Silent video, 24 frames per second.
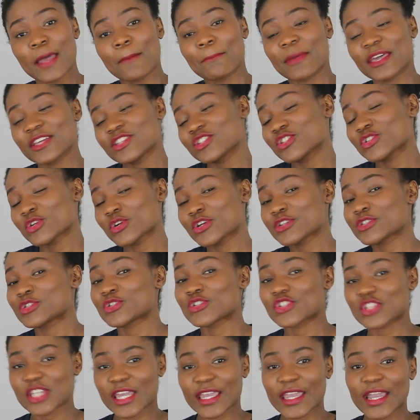Make sure
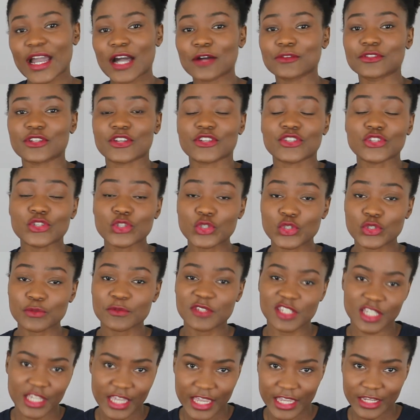to check out their YouTube
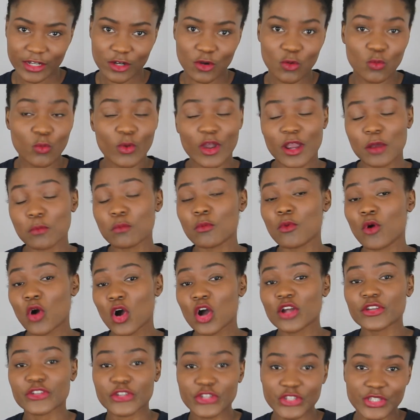channel where
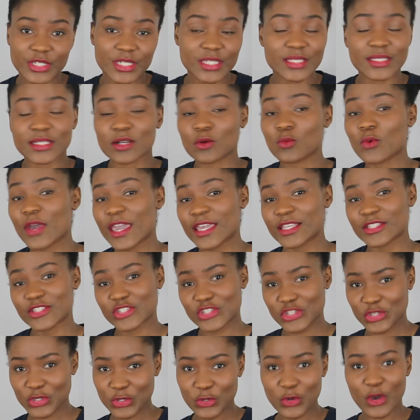more goodies
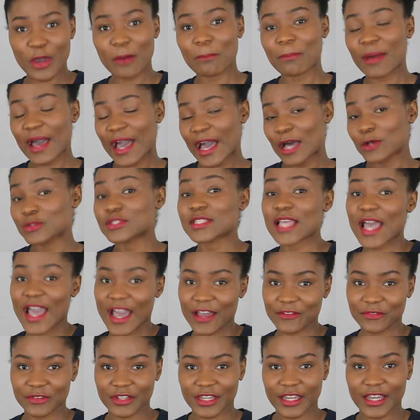await you about
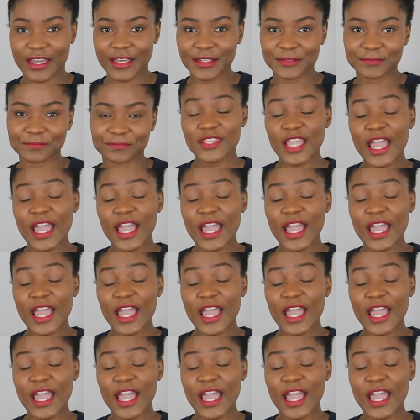Africa.